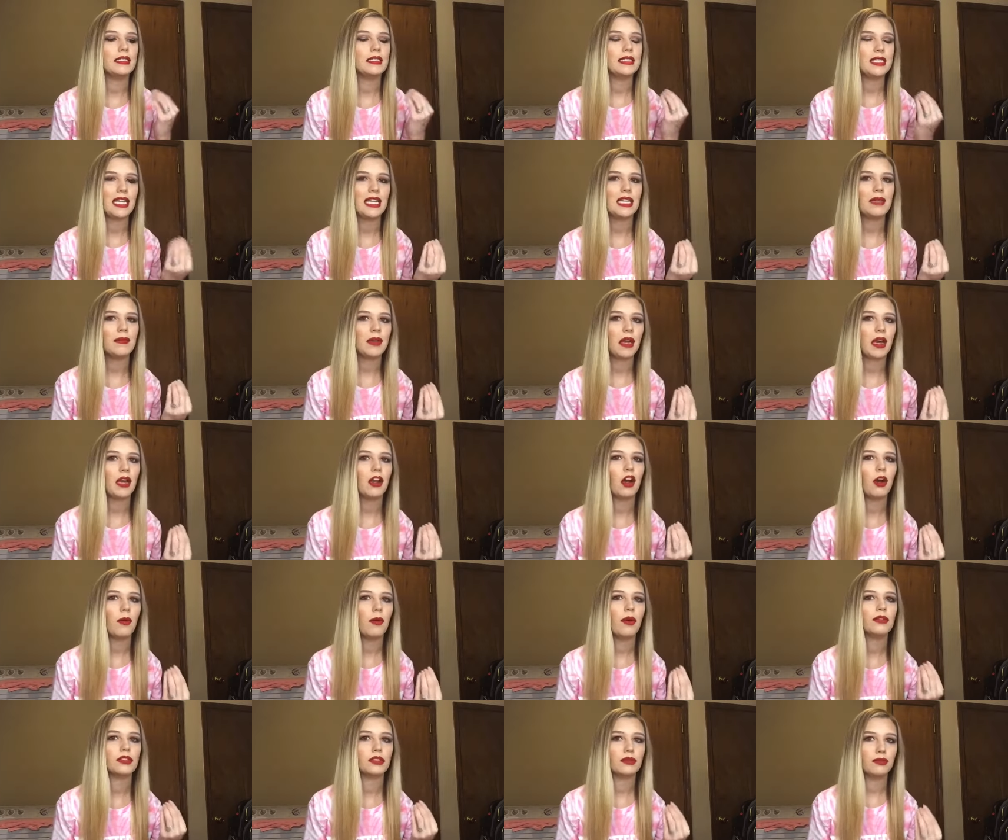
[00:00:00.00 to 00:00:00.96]
deep, kind of
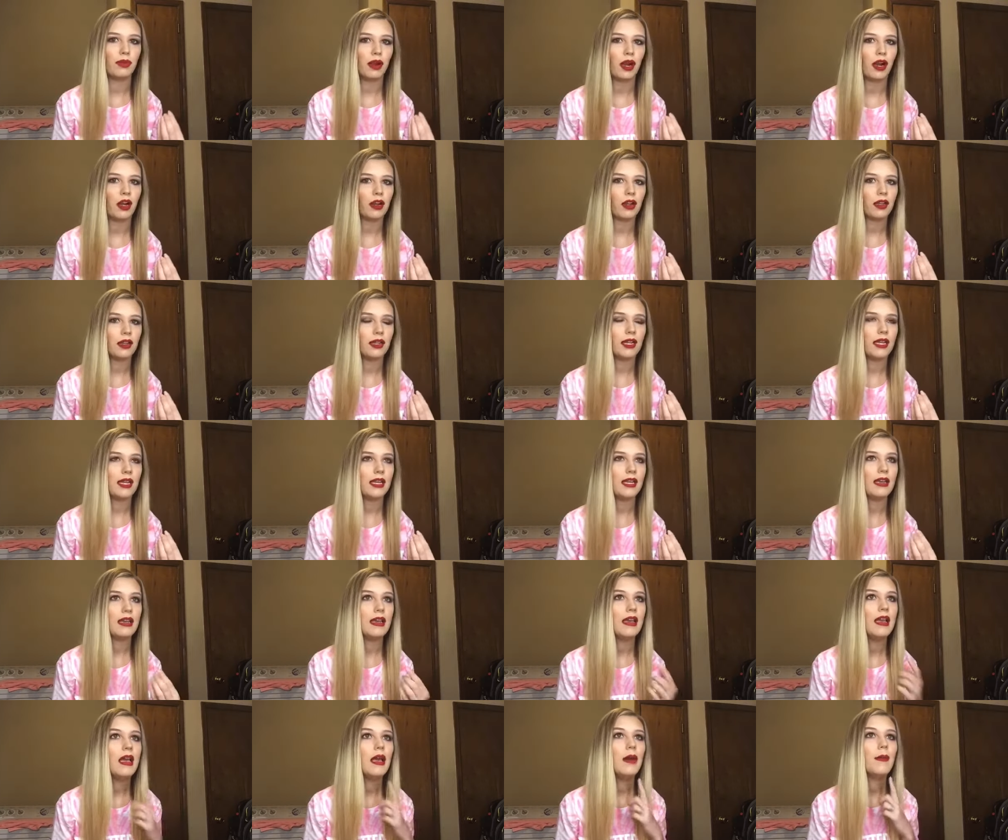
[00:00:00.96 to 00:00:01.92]
almost
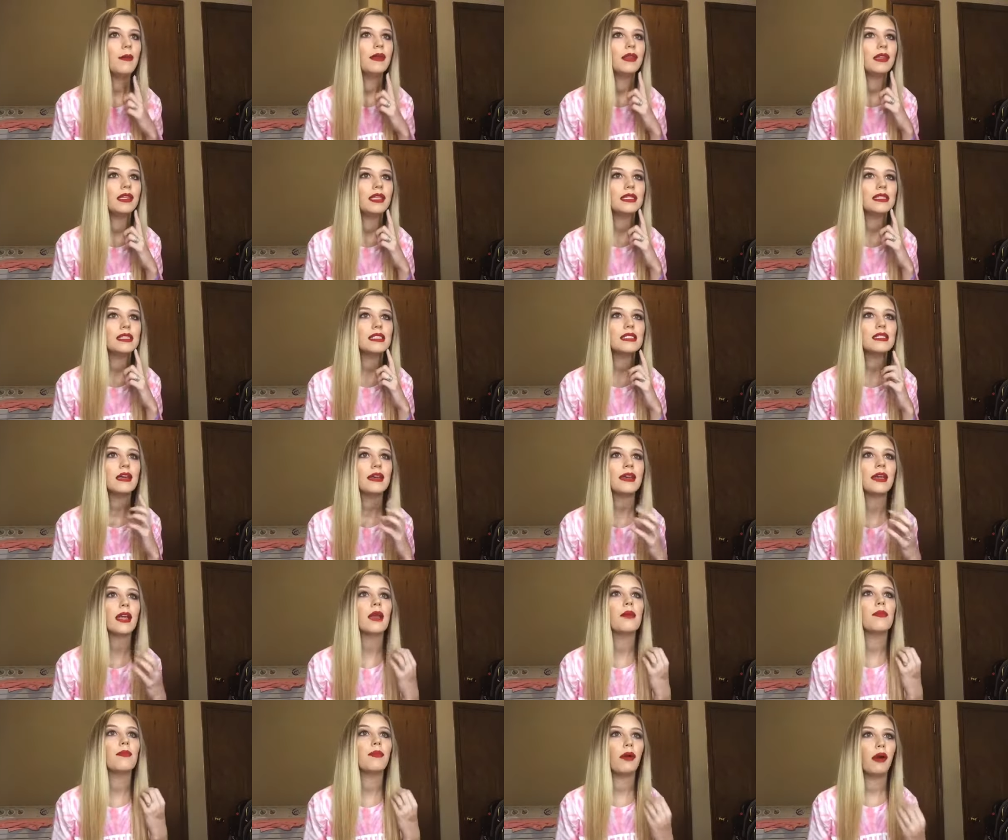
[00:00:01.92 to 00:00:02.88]
burgundy, but this is like
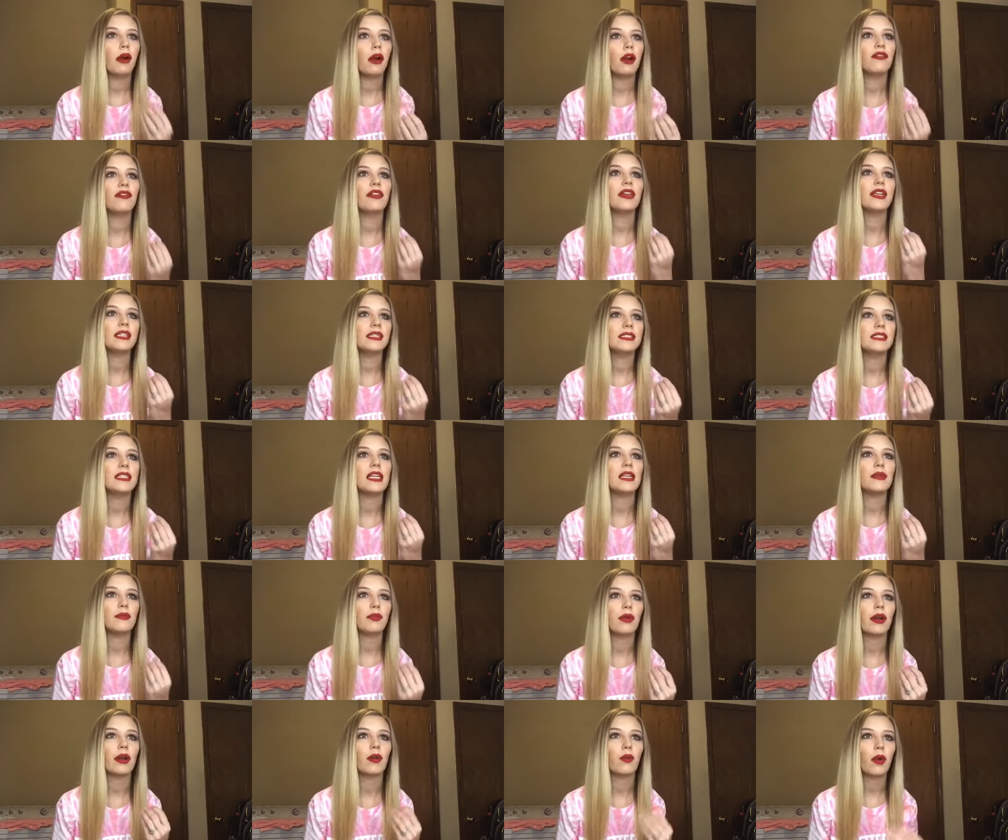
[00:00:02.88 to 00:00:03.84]
a perfect
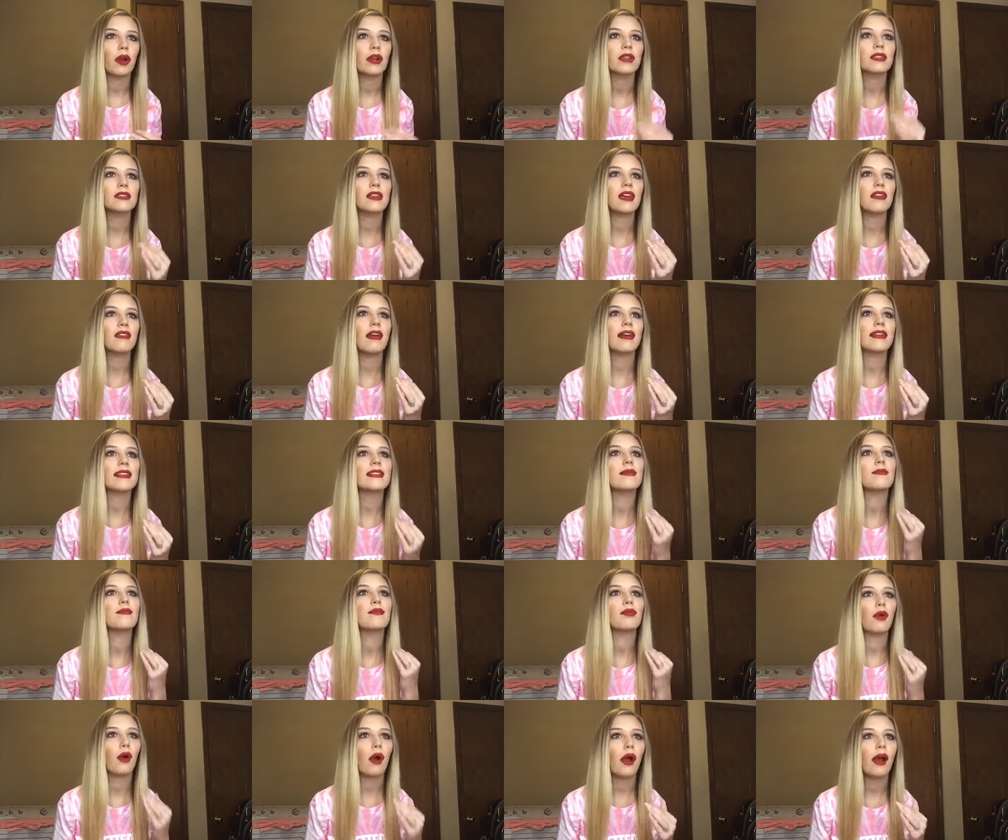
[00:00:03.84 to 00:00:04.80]
deep red where it's not like the
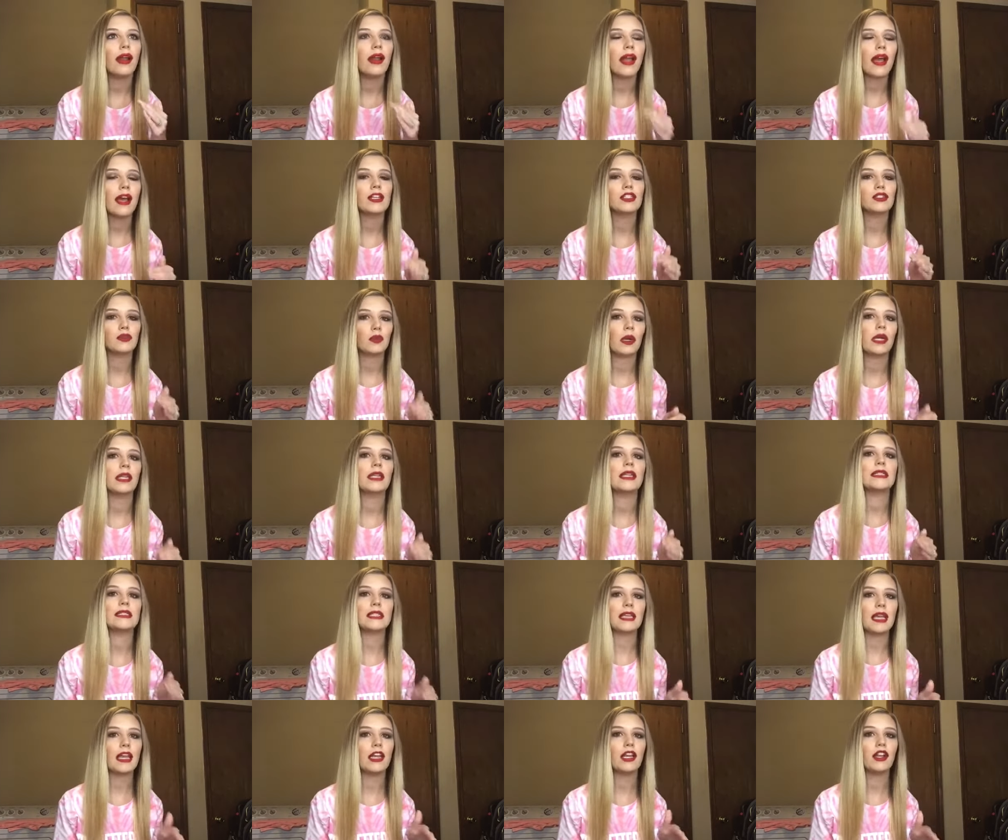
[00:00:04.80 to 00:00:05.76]
bright ass red
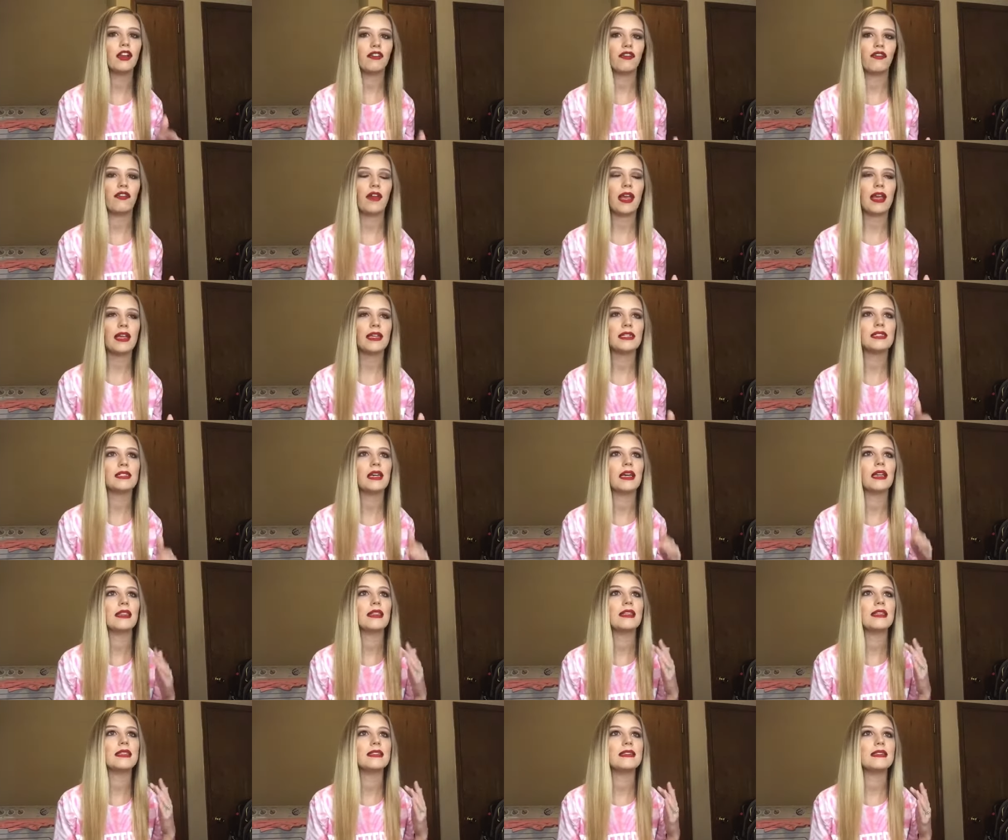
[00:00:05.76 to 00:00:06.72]
that's in your face.
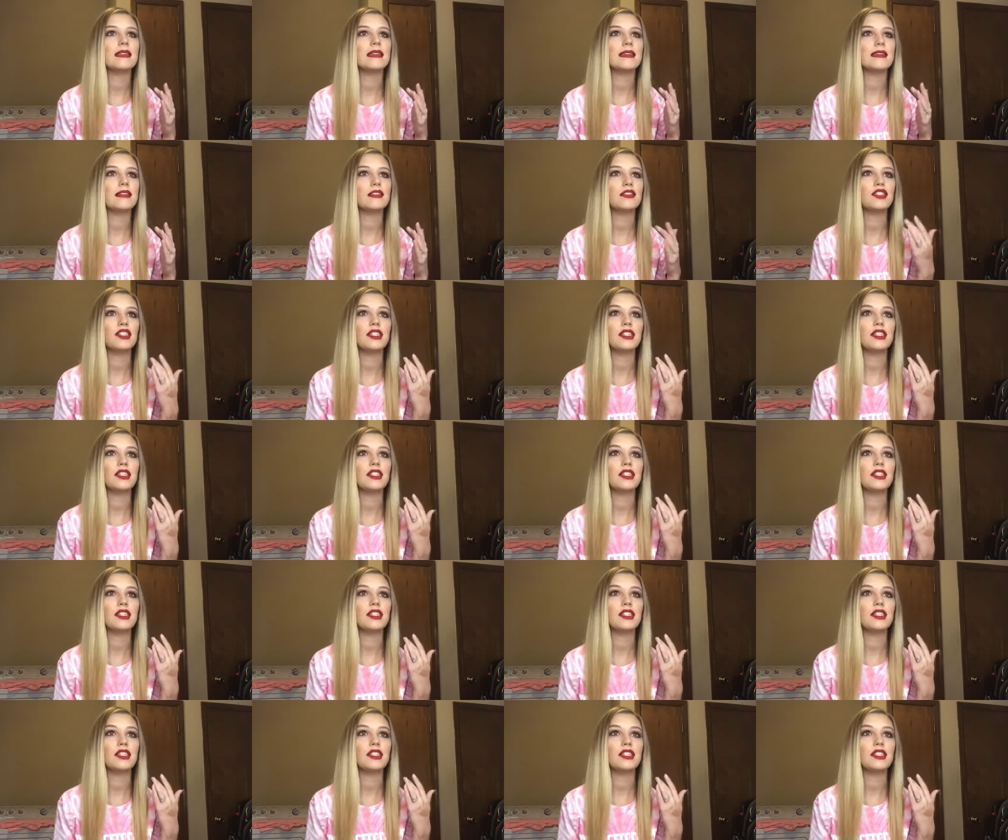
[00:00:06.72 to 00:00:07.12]
Like this is